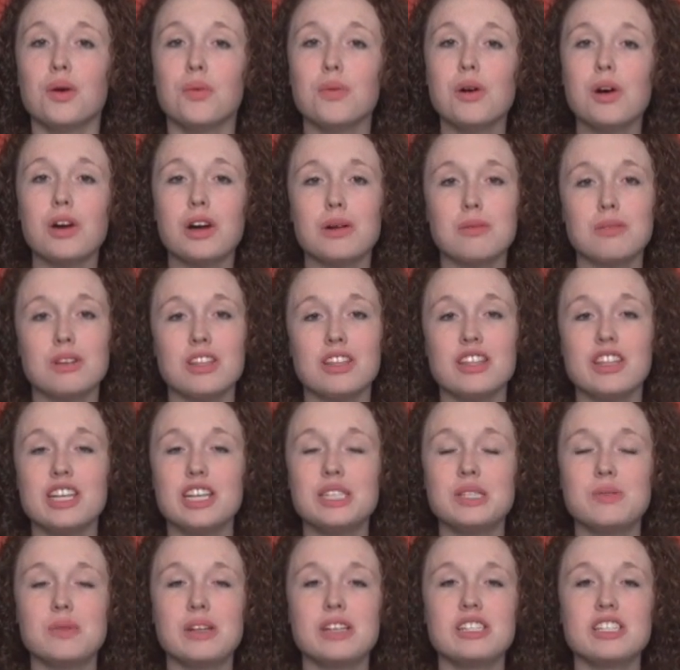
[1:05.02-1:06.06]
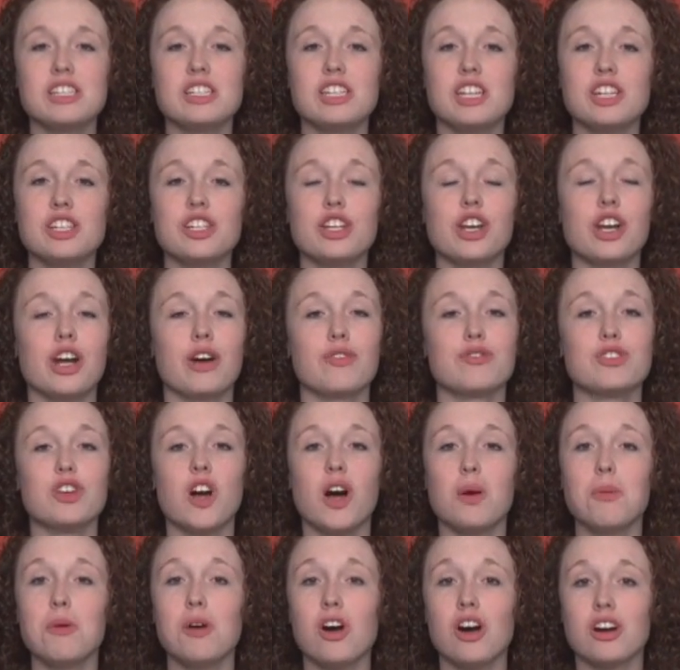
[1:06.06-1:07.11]
Welcome to this week's edition of
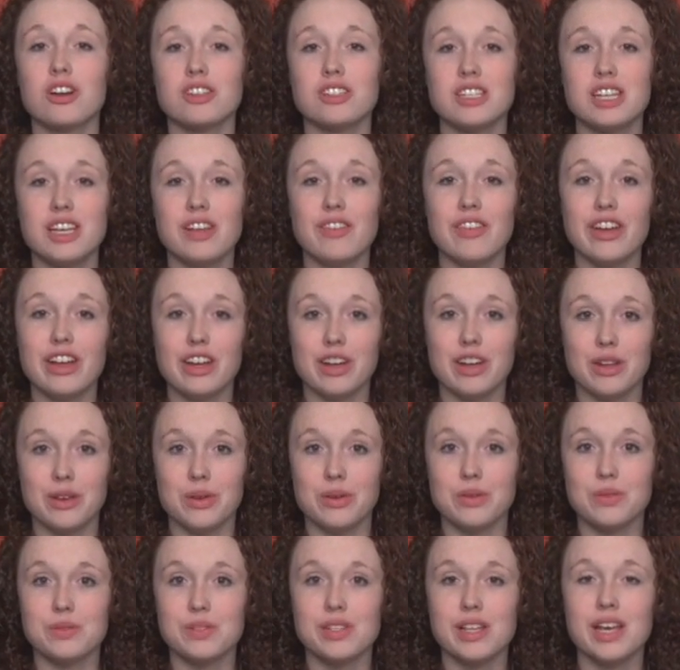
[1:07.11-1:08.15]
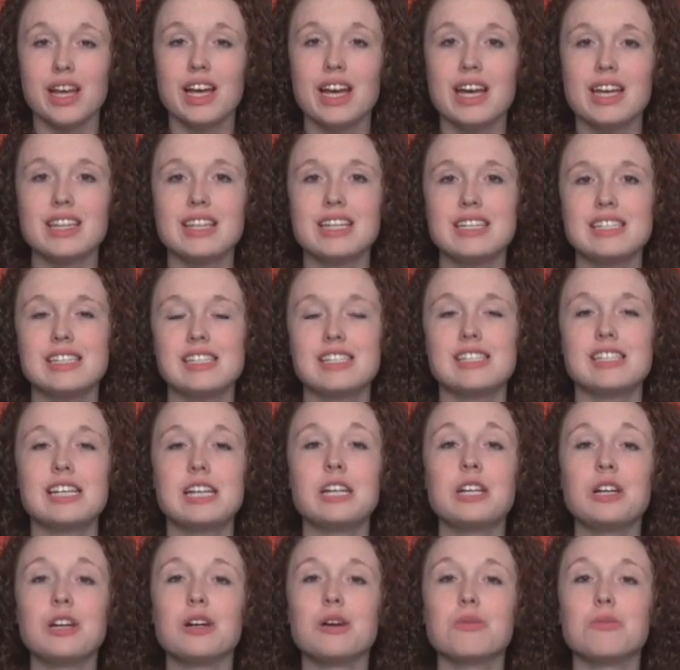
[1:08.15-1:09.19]
Tomahawk TV News. This is
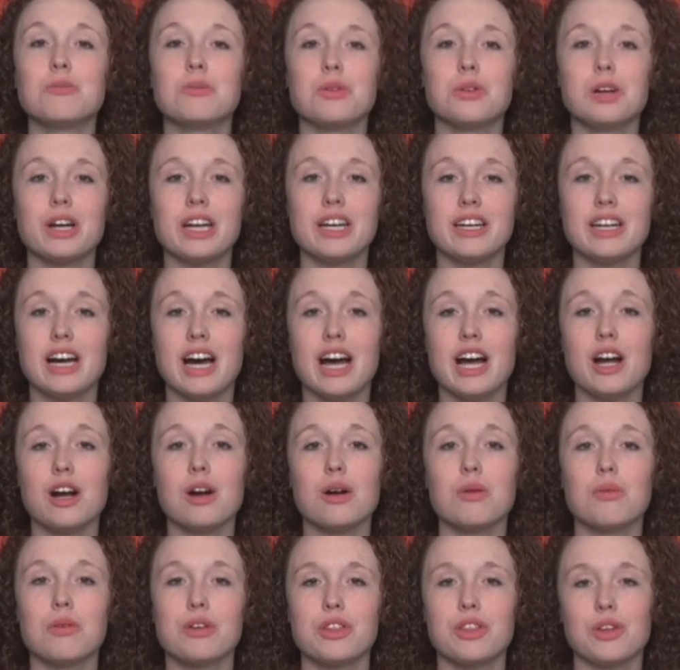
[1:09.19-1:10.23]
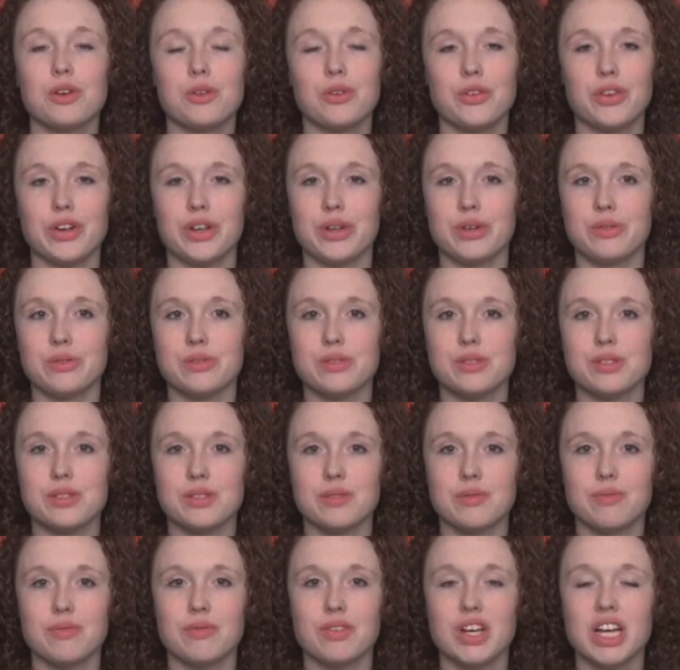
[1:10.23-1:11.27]
Senior Morgan Dyer with your news.
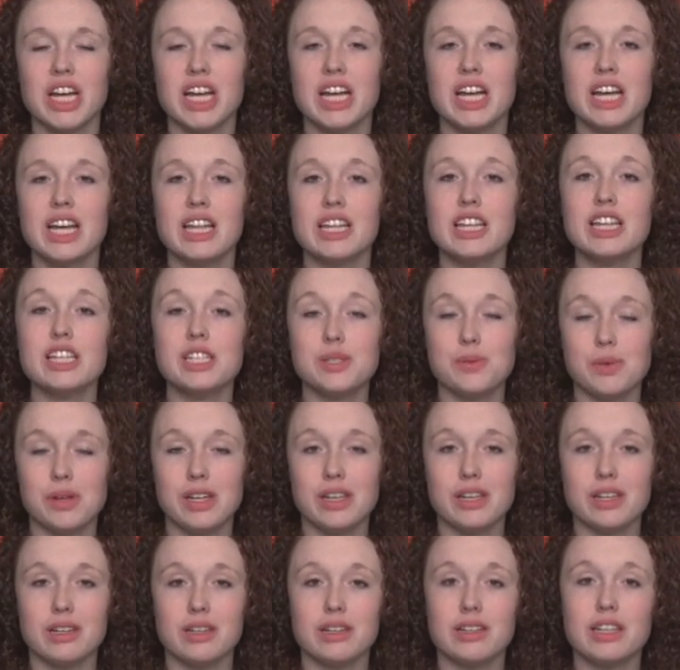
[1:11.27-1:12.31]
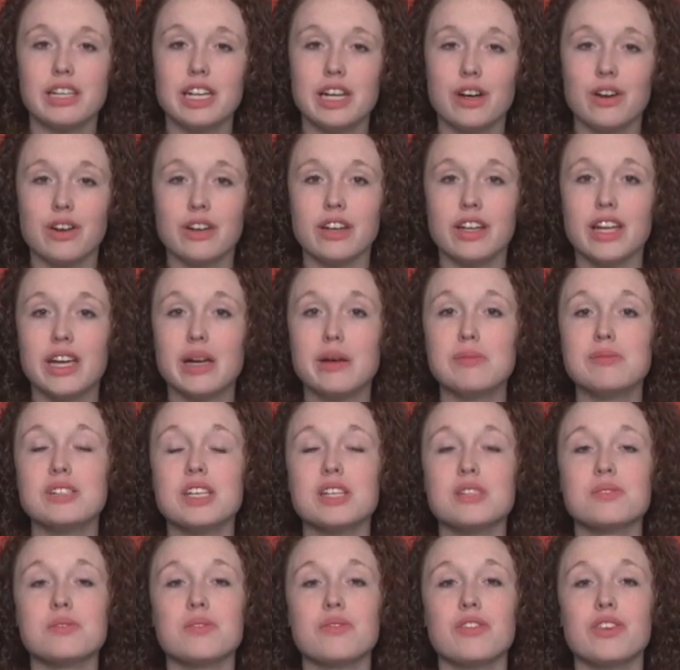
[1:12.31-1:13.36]
This week, Kieran Gibbs
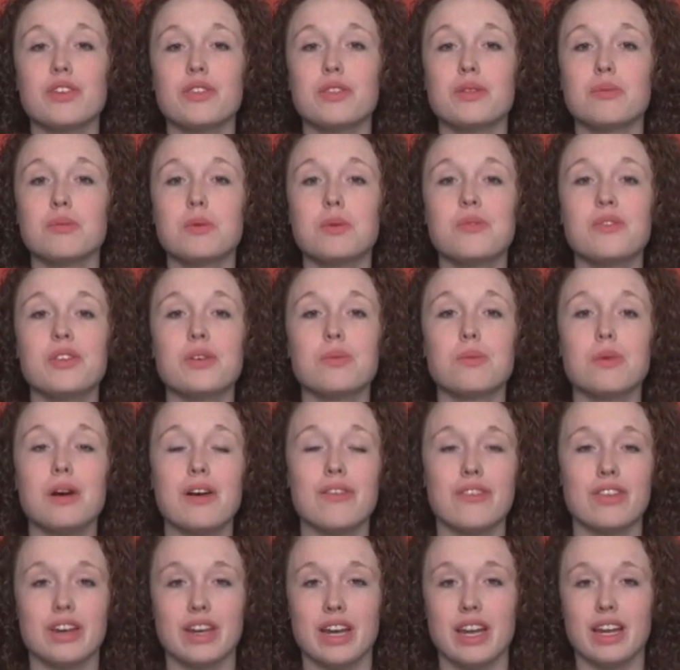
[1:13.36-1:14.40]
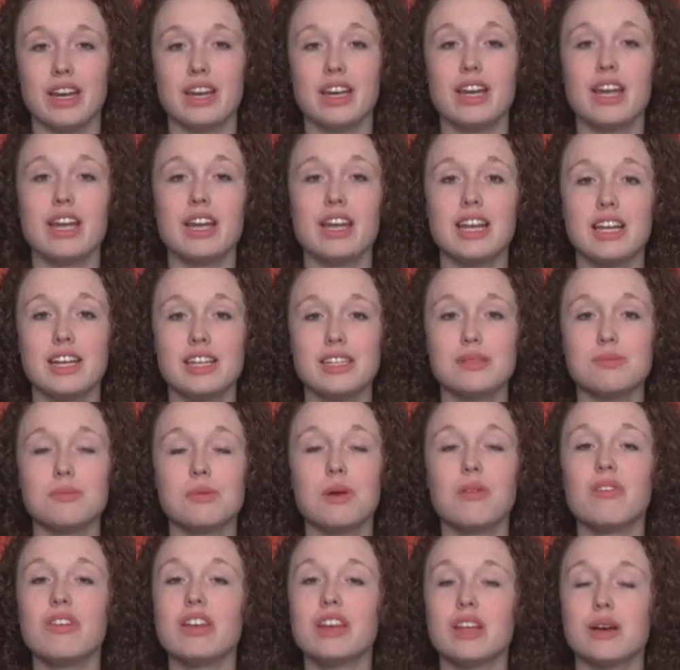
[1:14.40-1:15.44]
has reviewed the movie Revenant in his
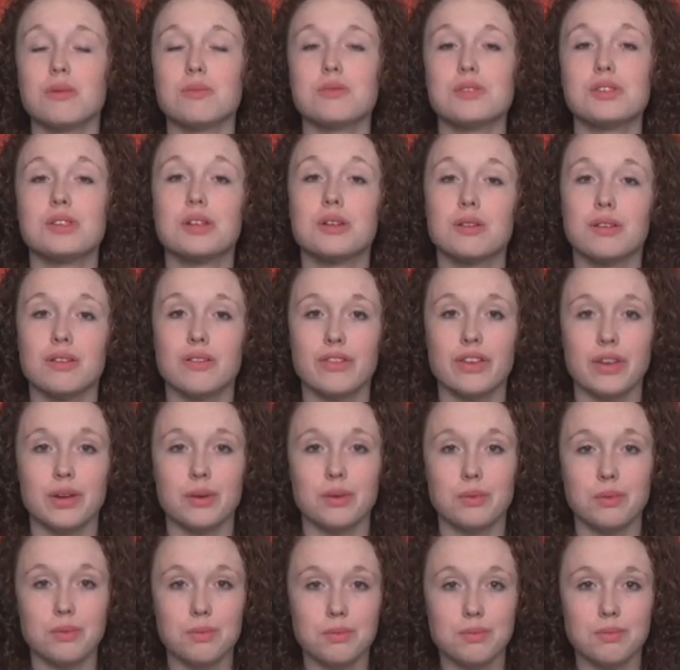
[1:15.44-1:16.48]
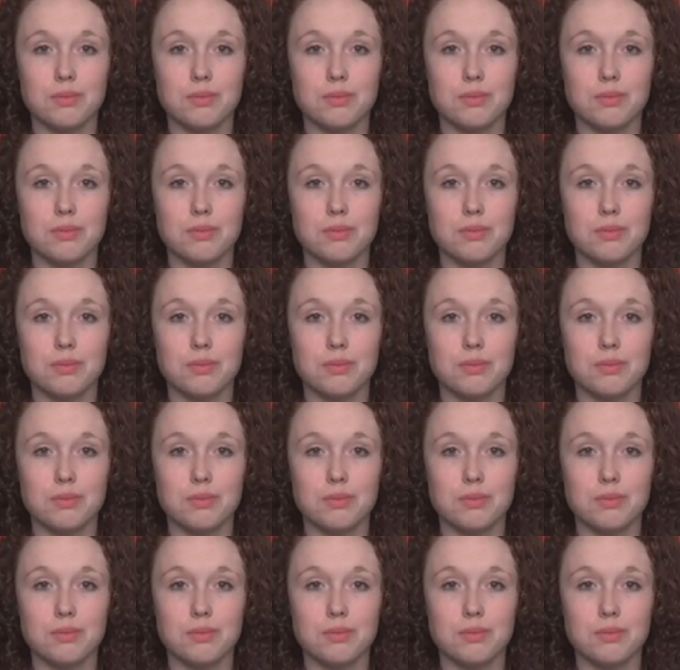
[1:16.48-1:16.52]
movie Dumpster Review.